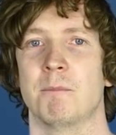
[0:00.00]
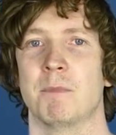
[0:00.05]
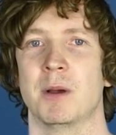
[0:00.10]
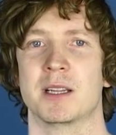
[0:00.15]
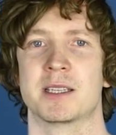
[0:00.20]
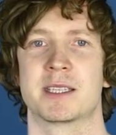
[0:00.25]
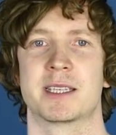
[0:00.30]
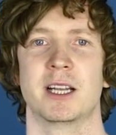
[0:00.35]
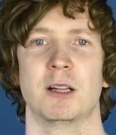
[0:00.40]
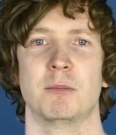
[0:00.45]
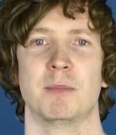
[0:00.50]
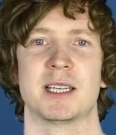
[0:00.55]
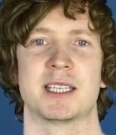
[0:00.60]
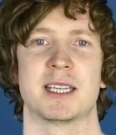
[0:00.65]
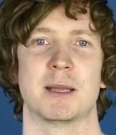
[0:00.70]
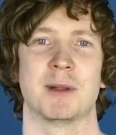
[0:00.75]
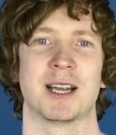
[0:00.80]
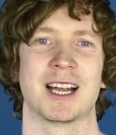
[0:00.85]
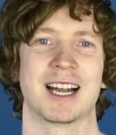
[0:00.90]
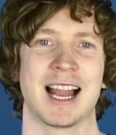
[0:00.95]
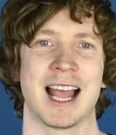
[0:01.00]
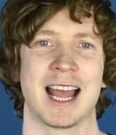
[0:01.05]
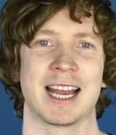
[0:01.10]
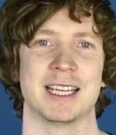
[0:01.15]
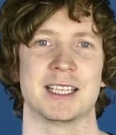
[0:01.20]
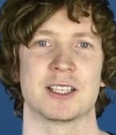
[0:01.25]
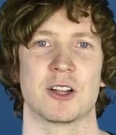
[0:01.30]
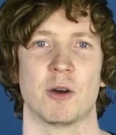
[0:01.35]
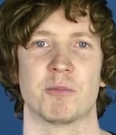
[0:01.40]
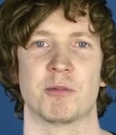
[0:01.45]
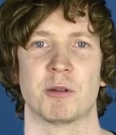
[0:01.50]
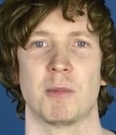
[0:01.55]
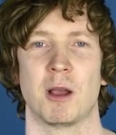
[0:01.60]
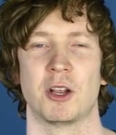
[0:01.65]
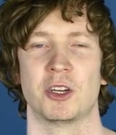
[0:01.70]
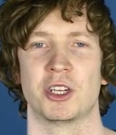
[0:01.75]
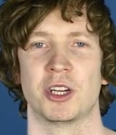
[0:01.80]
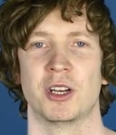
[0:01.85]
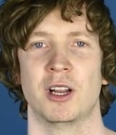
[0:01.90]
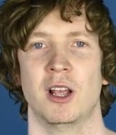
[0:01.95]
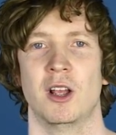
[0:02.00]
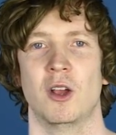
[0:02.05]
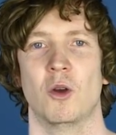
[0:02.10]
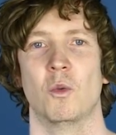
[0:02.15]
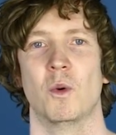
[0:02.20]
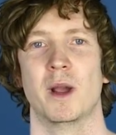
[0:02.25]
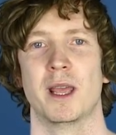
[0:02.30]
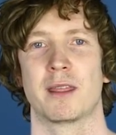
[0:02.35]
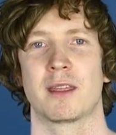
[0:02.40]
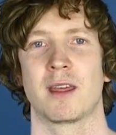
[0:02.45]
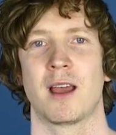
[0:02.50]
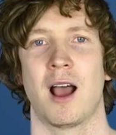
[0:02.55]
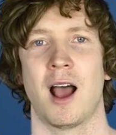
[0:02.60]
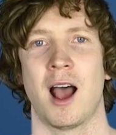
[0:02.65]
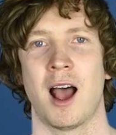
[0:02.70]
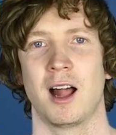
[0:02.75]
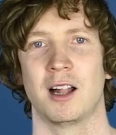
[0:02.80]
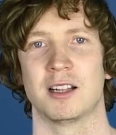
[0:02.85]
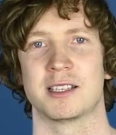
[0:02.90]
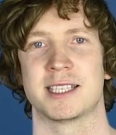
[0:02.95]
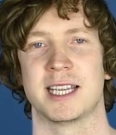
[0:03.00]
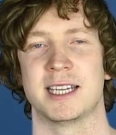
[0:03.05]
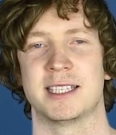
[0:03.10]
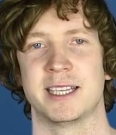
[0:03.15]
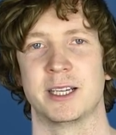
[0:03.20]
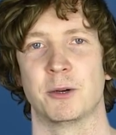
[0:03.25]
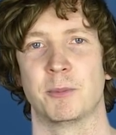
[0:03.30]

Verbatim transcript: But still miss him and glad he's got promotion with Hull City.